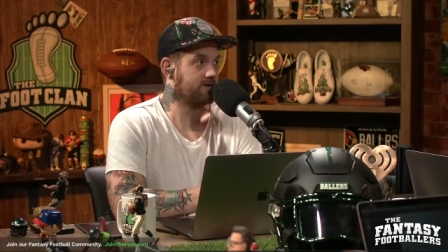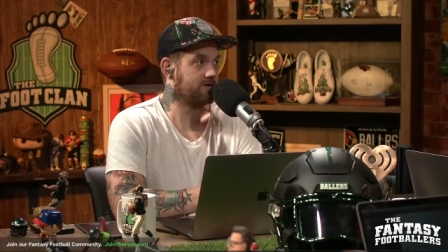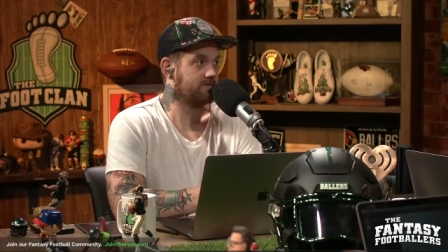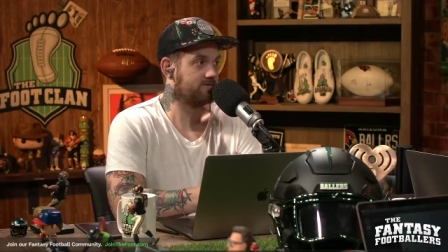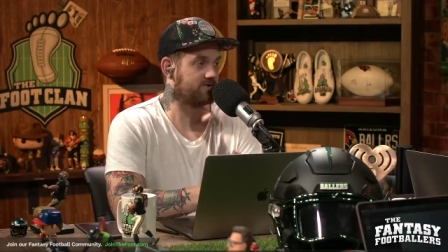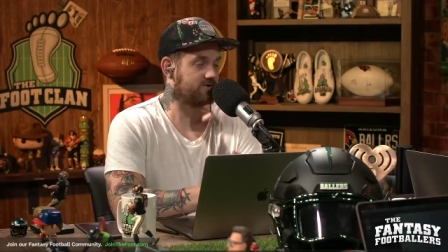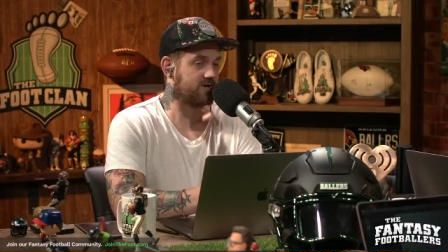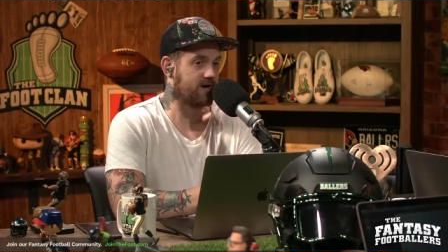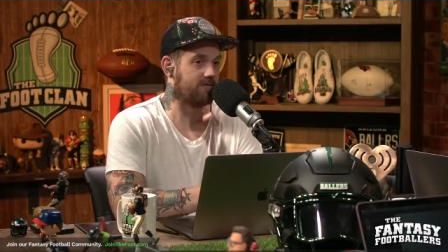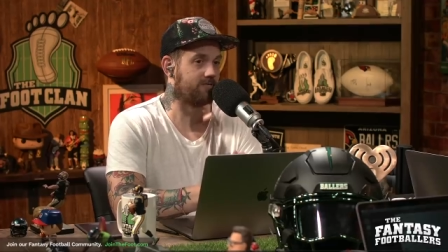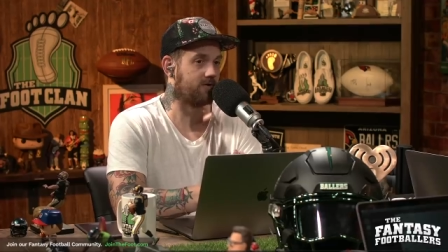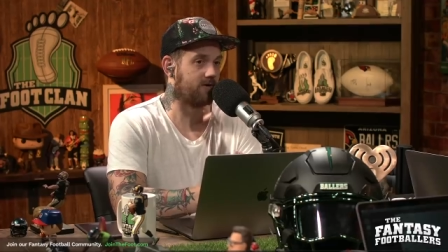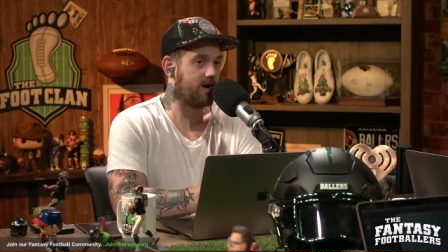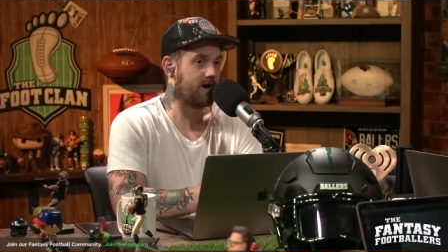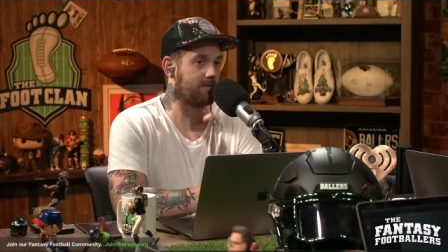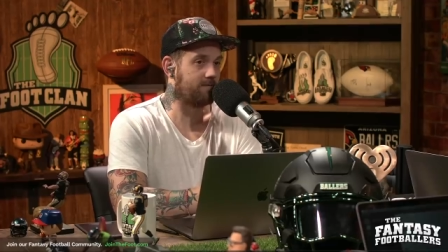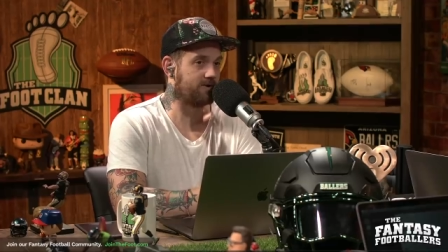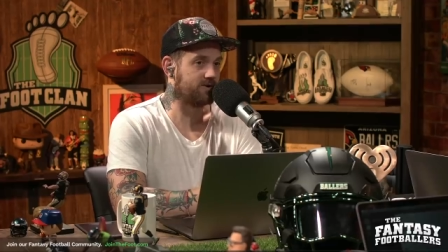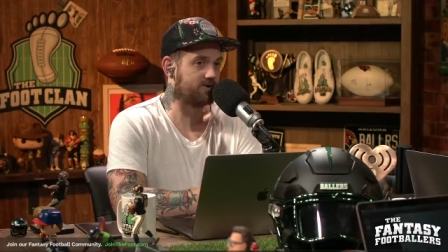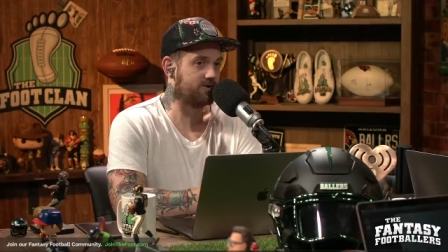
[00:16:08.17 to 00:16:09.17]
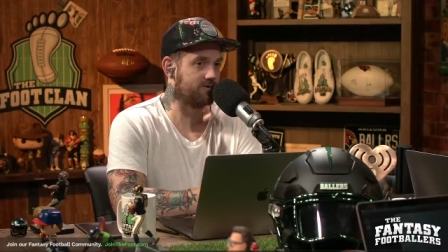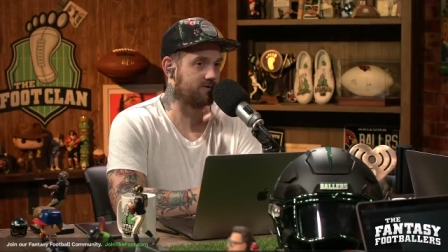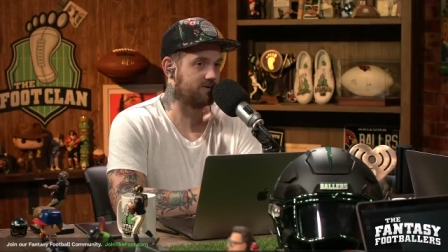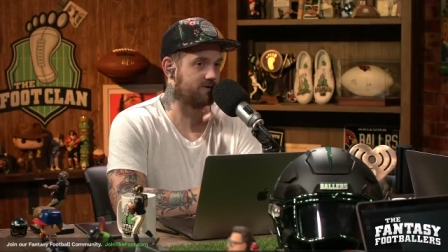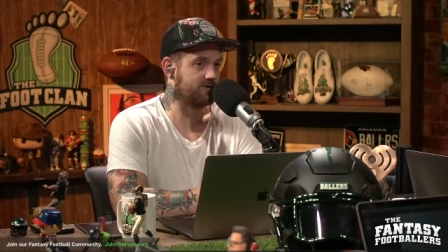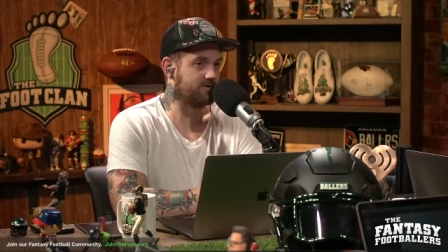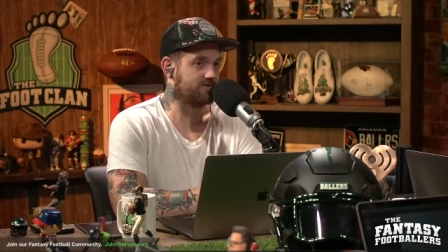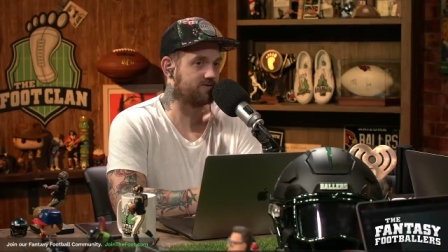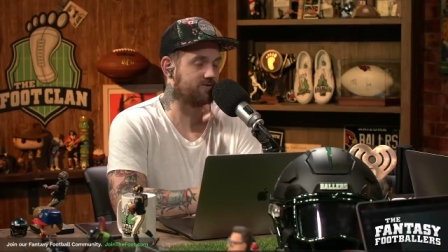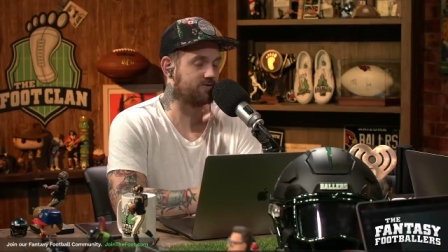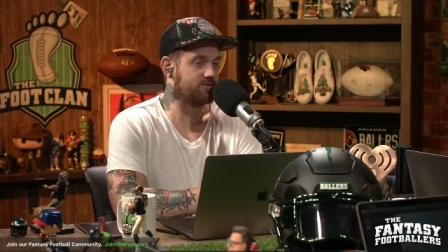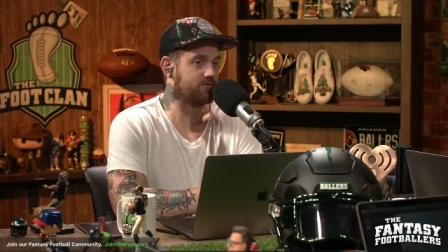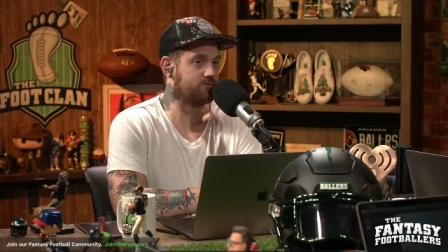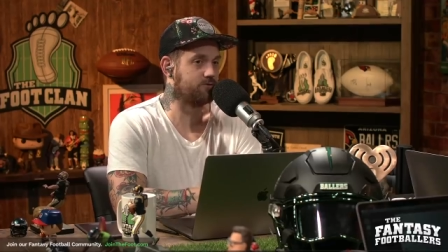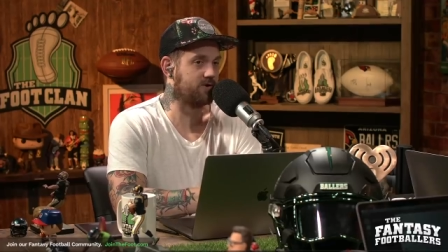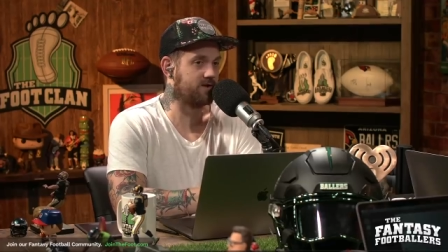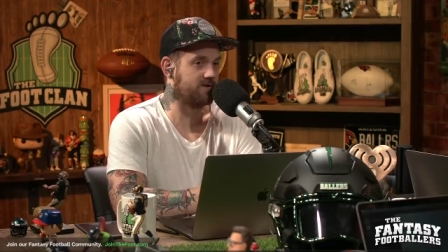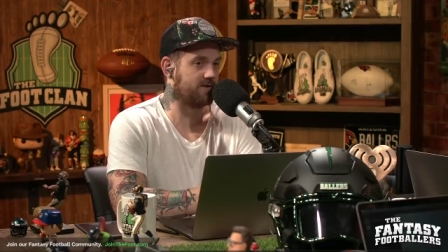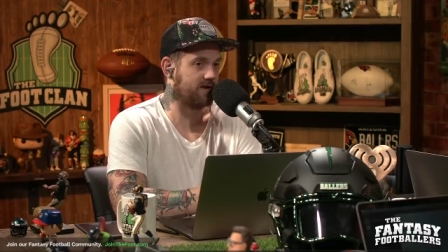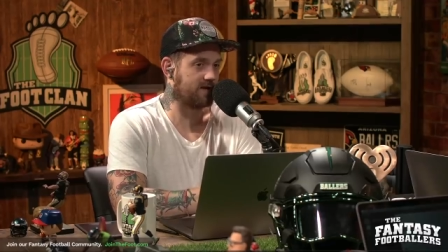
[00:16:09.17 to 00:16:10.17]
several opportunities to
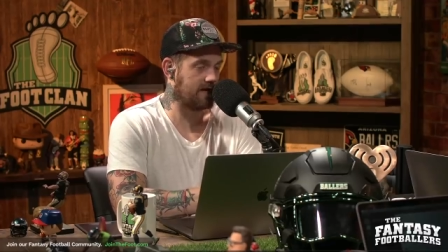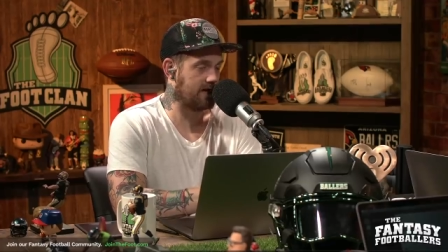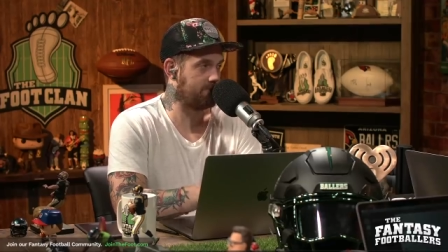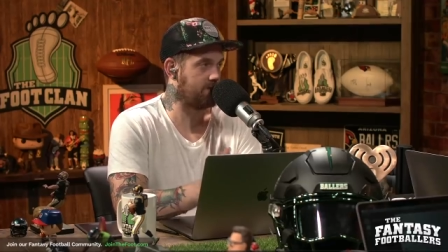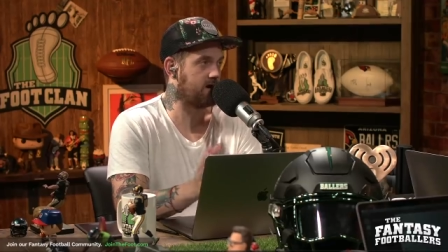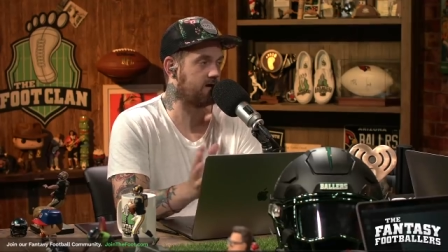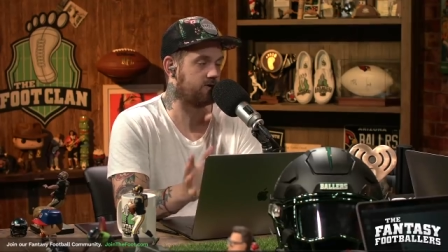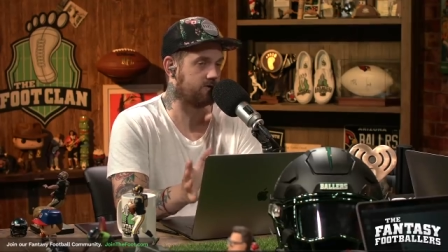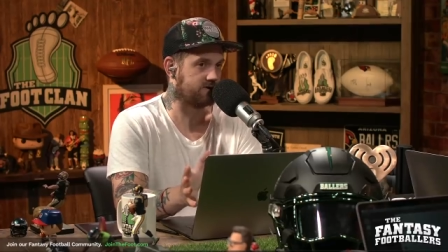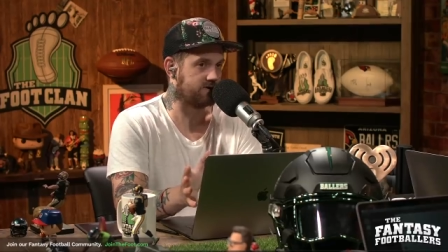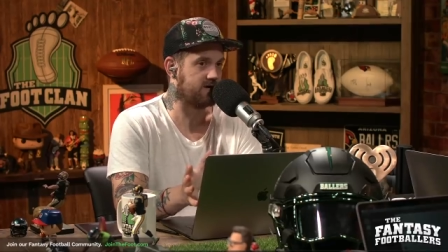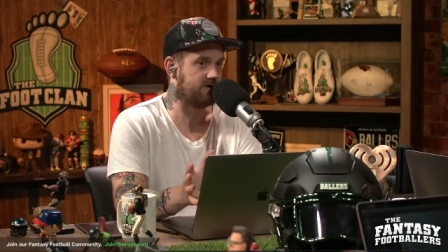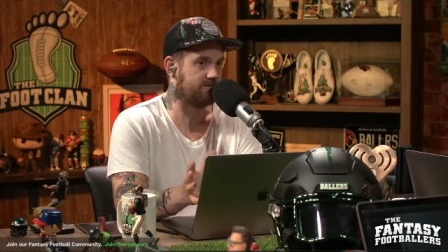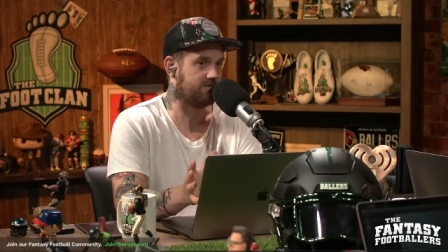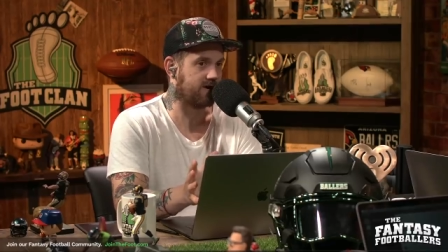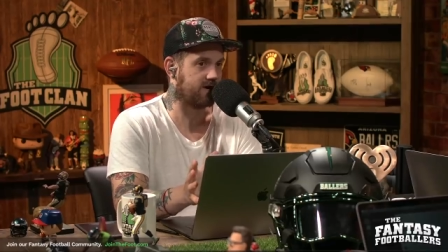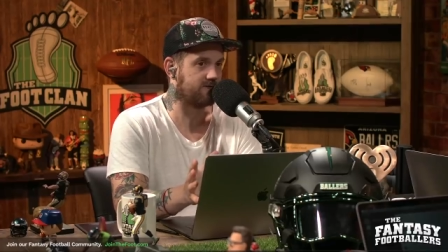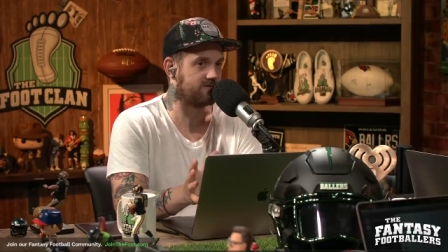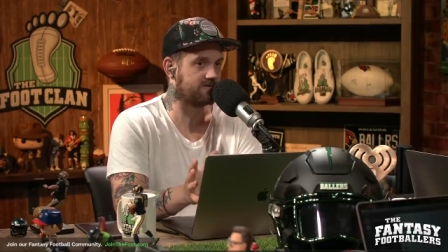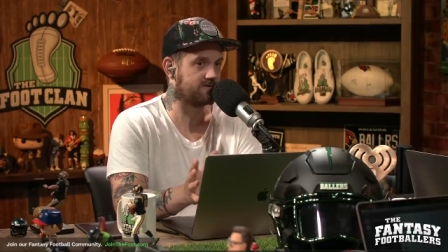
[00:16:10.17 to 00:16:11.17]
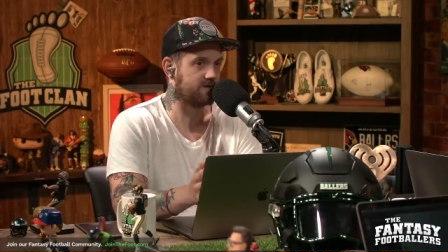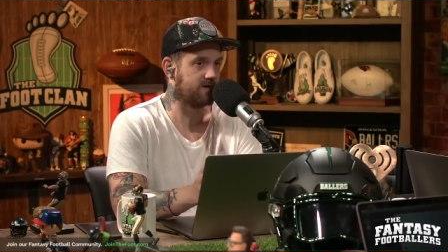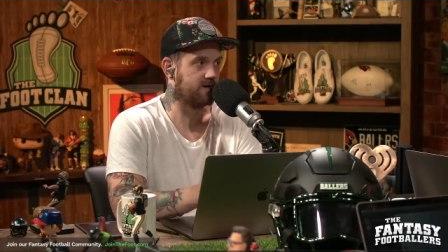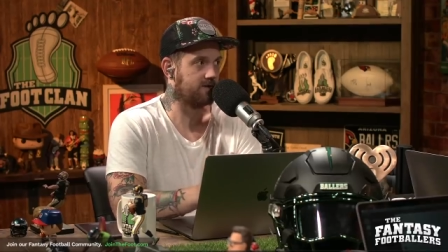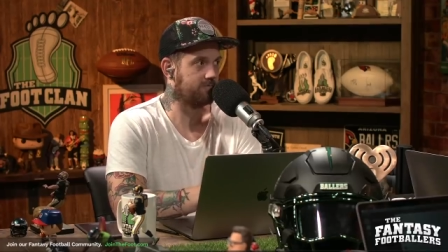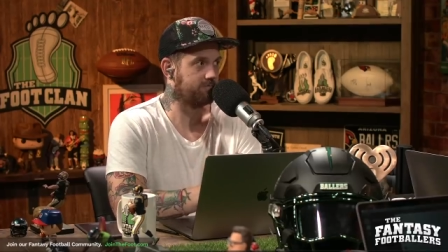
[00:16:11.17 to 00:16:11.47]
win that game and your defense